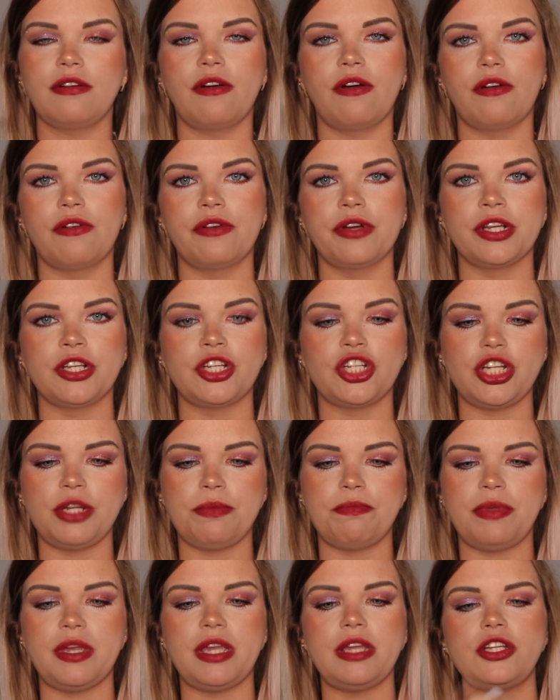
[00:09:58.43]

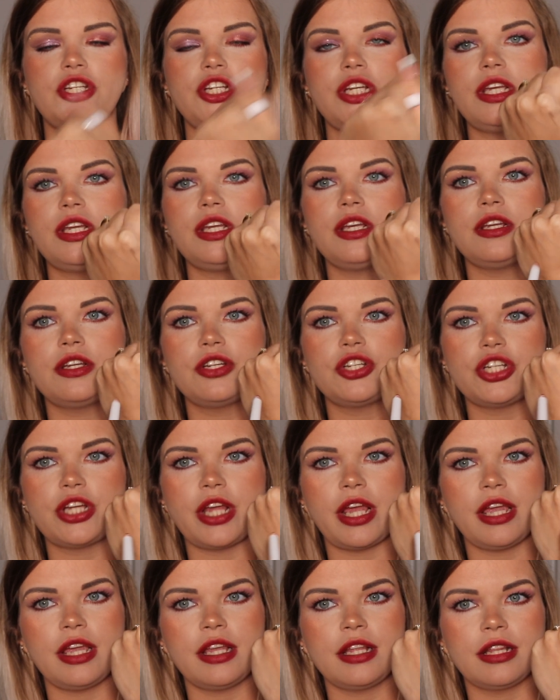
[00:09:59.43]
orangey peachy
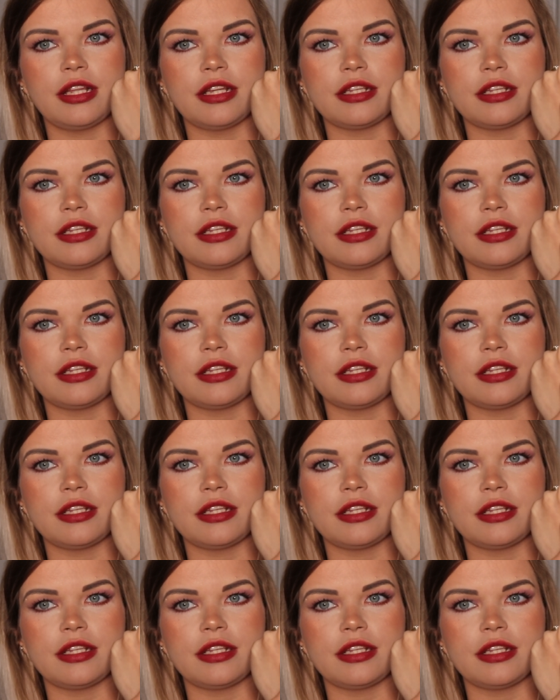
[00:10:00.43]
shade.